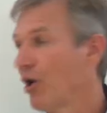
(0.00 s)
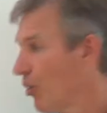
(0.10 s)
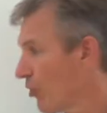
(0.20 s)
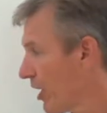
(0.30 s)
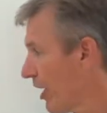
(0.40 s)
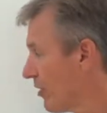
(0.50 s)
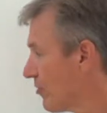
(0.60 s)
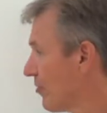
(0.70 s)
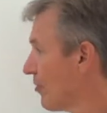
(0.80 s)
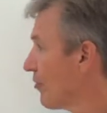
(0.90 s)

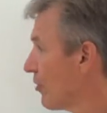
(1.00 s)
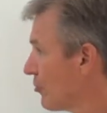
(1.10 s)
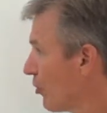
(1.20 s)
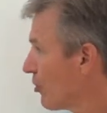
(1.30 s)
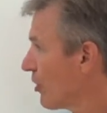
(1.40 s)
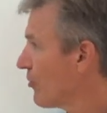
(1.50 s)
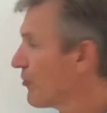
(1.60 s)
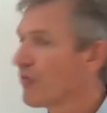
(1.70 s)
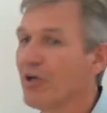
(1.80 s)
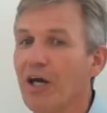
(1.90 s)
locate the
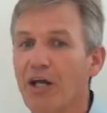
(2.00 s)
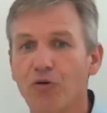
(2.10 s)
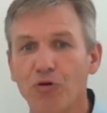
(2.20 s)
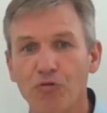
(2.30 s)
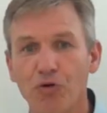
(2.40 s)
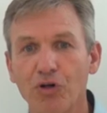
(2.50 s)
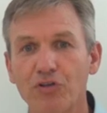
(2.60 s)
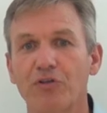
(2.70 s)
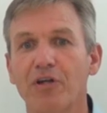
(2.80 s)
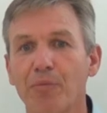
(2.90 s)
tokens, and
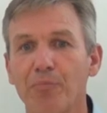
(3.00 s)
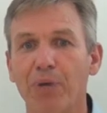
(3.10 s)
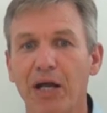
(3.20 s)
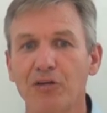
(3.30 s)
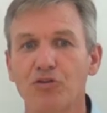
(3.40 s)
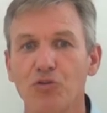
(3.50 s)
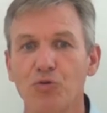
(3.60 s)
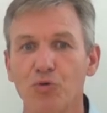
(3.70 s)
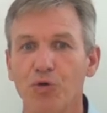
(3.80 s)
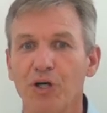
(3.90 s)
convert them back
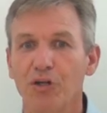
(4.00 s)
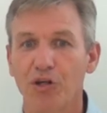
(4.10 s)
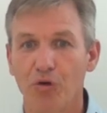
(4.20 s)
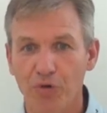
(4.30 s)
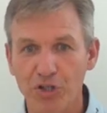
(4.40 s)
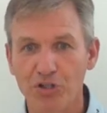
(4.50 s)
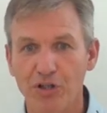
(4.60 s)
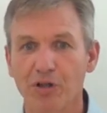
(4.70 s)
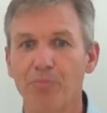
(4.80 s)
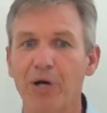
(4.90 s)
to the
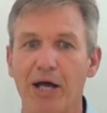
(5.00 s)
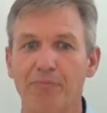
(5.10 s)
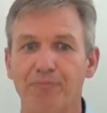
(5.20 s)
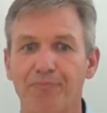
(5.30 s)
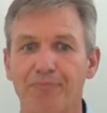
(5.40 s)
original PAN.